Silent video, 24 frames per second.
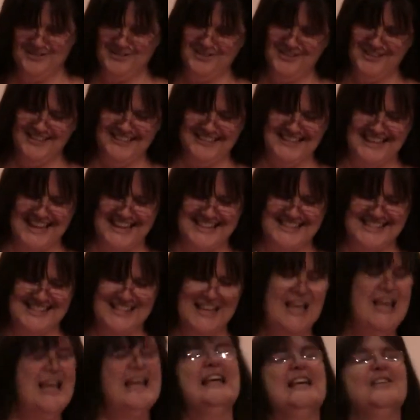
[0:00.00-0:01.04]
tutorial days.
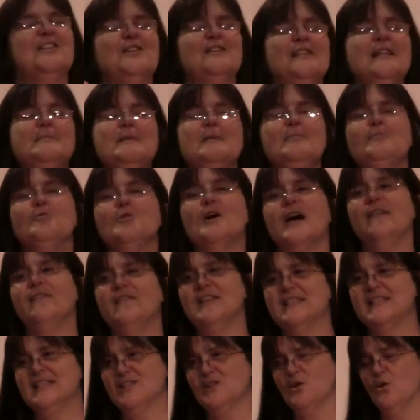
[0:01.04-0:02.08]
So let me
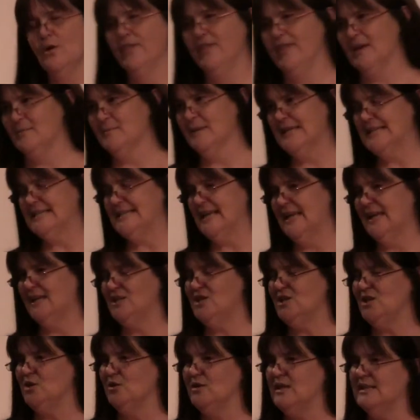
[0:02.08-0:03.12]
preface this whole thing by saying
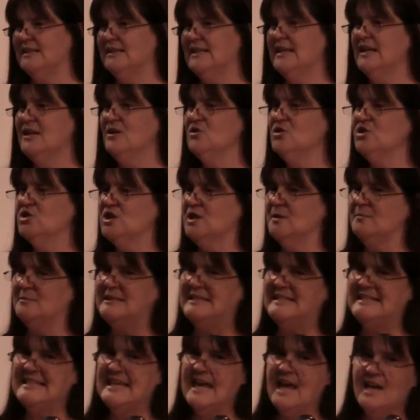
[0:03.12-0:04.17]
to you that
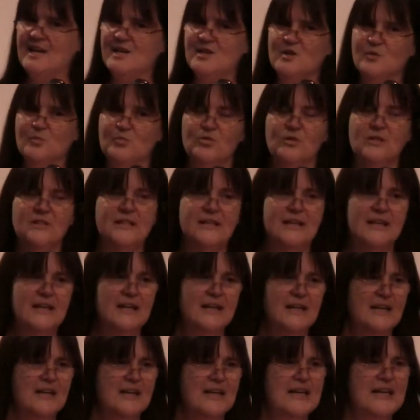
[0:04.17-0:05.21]
leadership
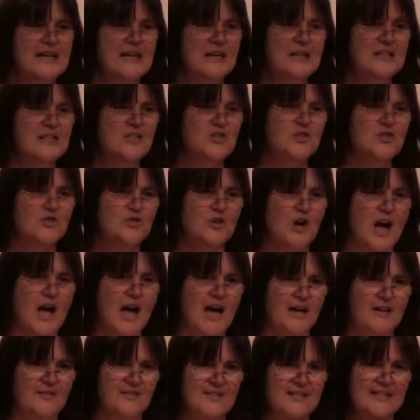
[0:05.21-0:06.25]
desperately
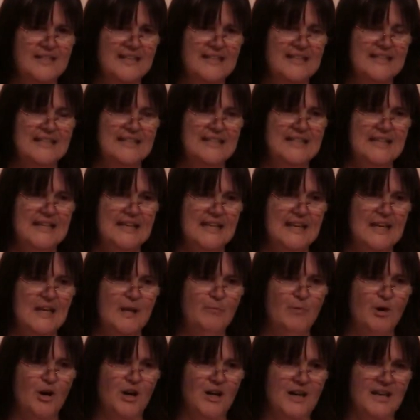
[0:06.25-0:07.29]
strives to
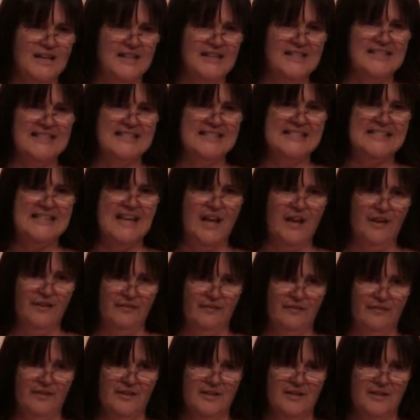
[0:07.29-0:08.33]
keep our kids safe.